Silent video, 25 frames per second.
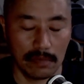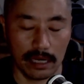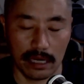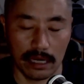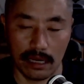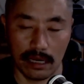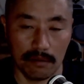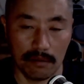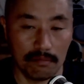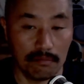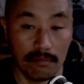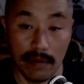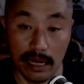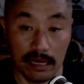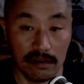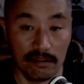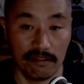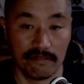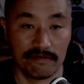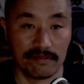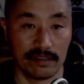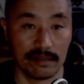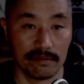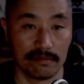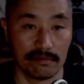And many of
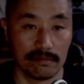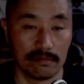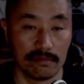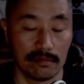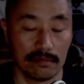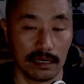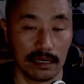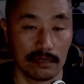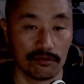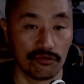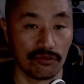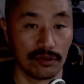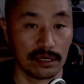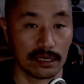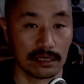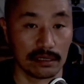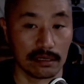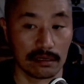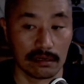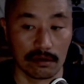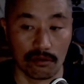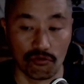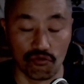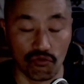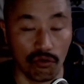them are doing
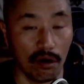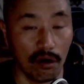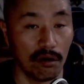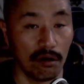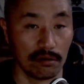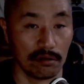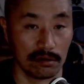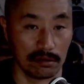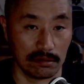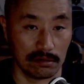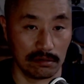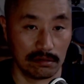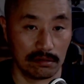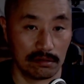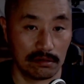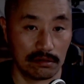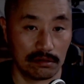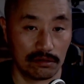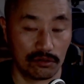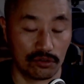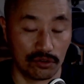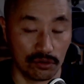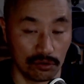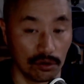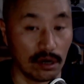wrong
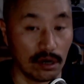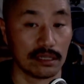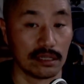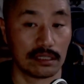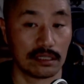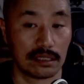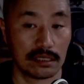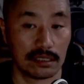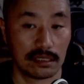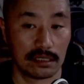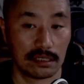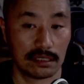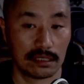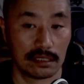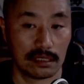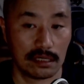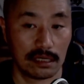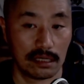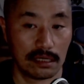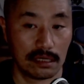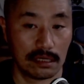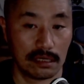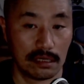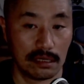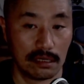to us.
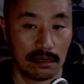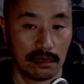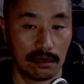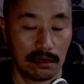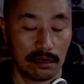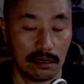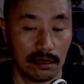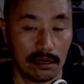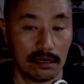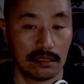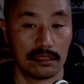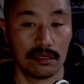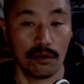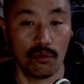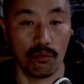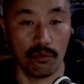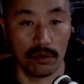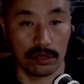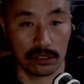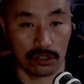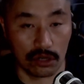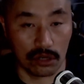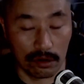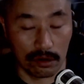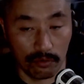So, what
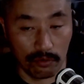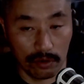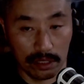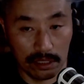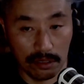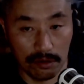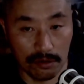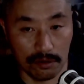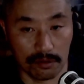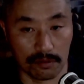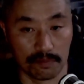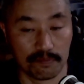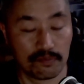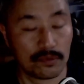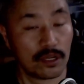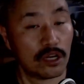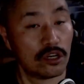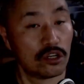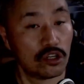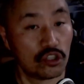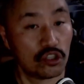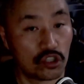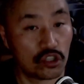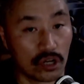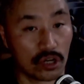shall we do?
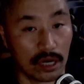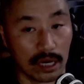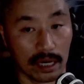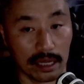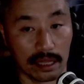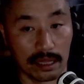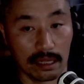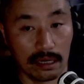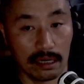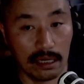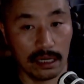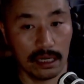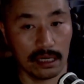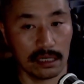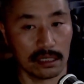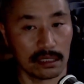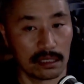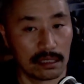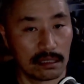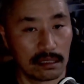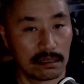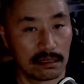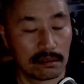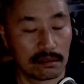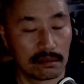Shine the light.